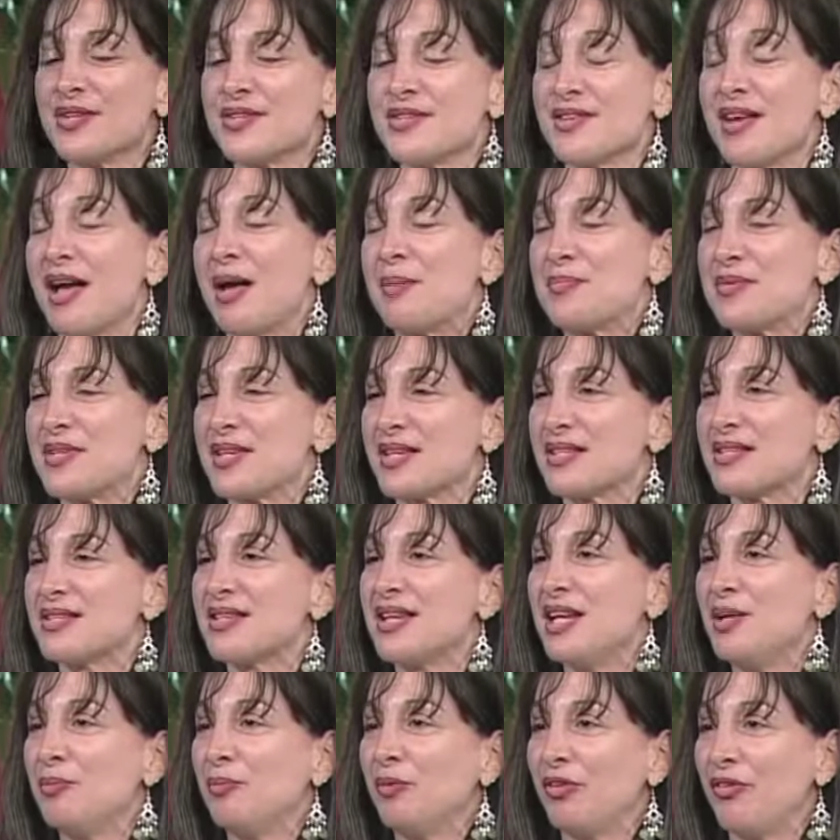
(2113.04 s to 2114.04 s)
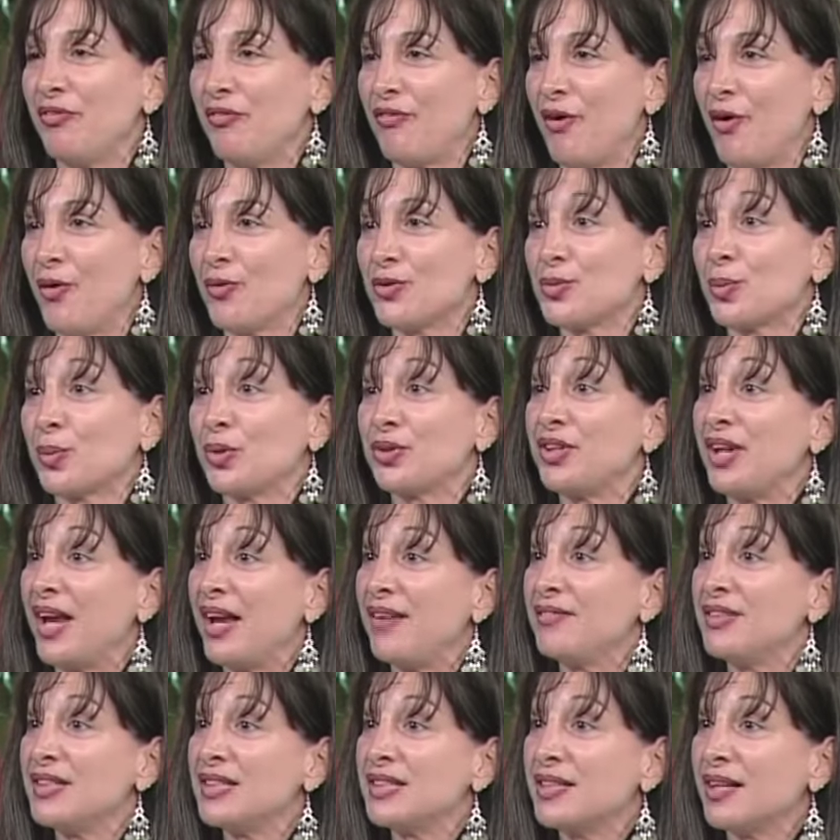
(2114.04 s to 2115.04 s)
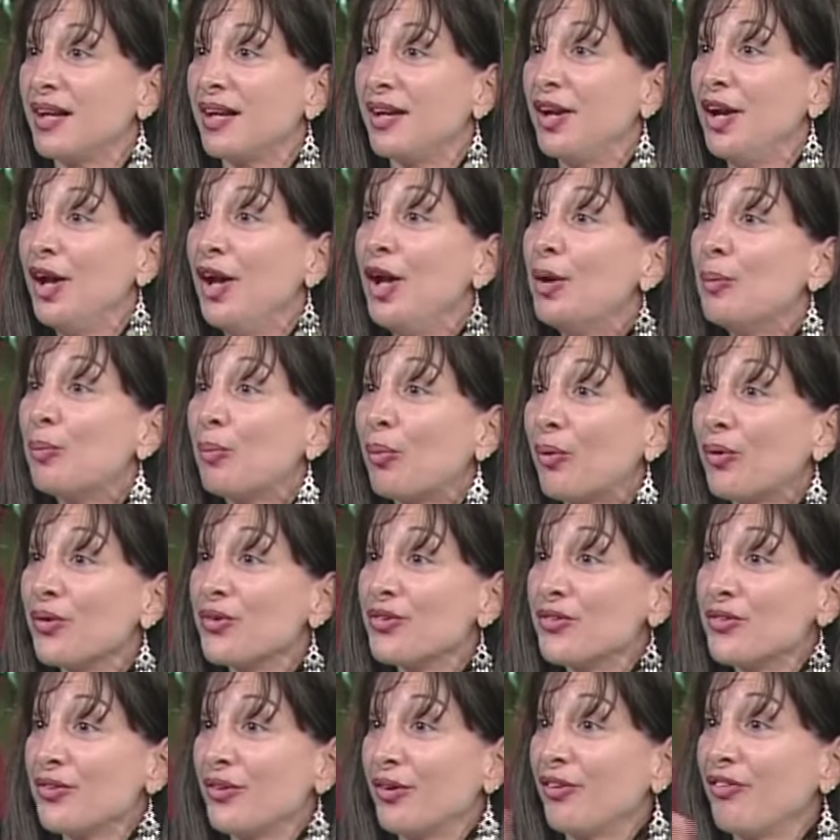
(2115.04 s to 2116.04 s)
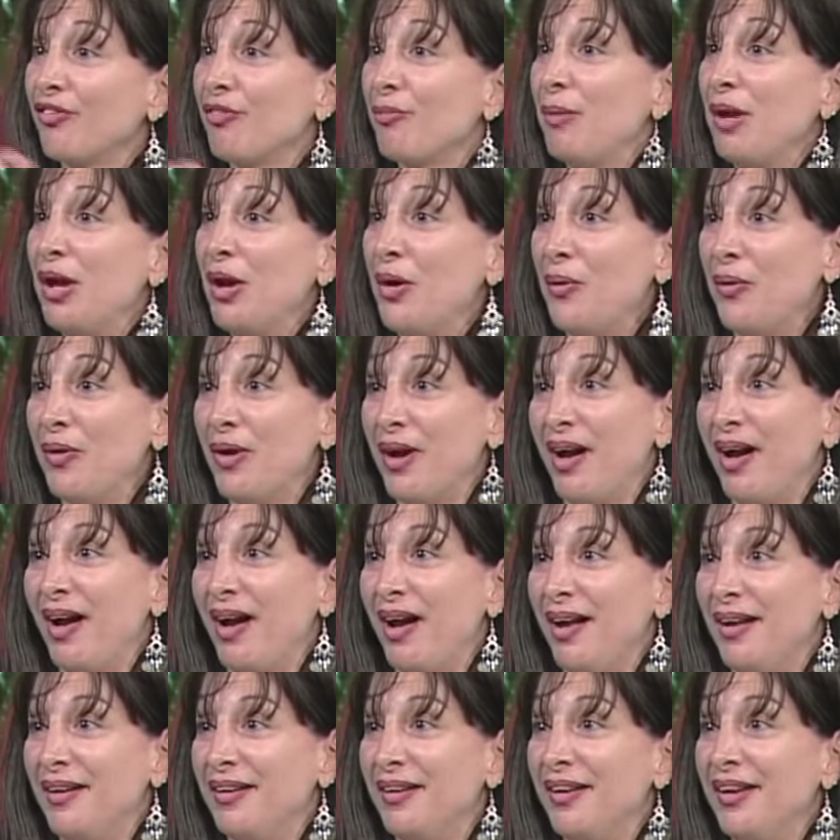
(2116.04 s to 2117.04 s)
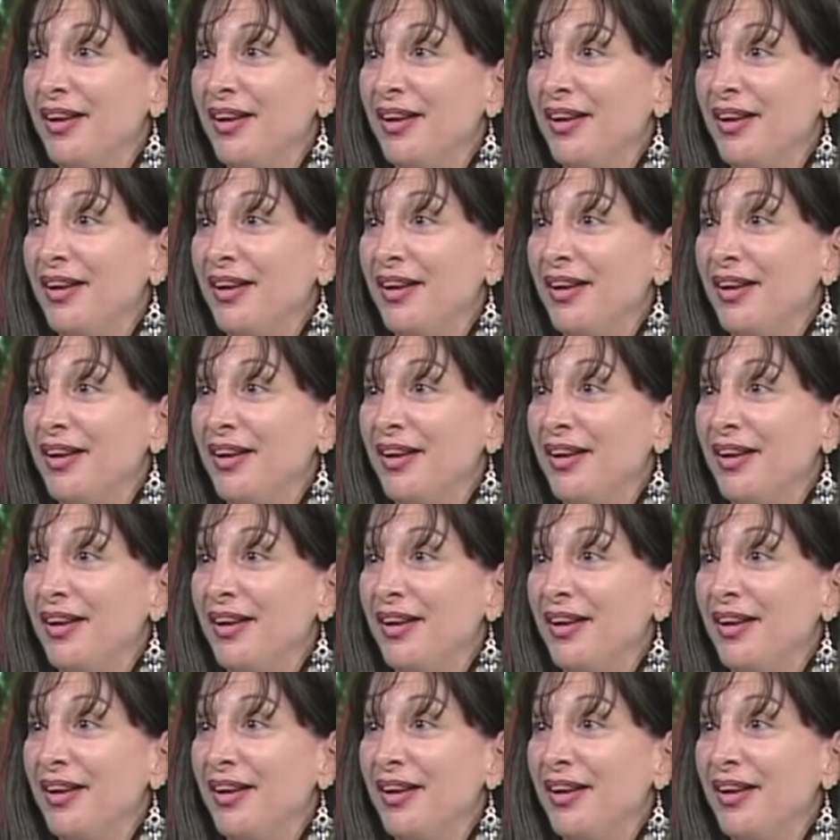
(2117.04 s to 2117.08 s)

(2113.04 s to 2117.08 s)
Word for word: Psalm 16 with folks where David said, Preserve me, O God,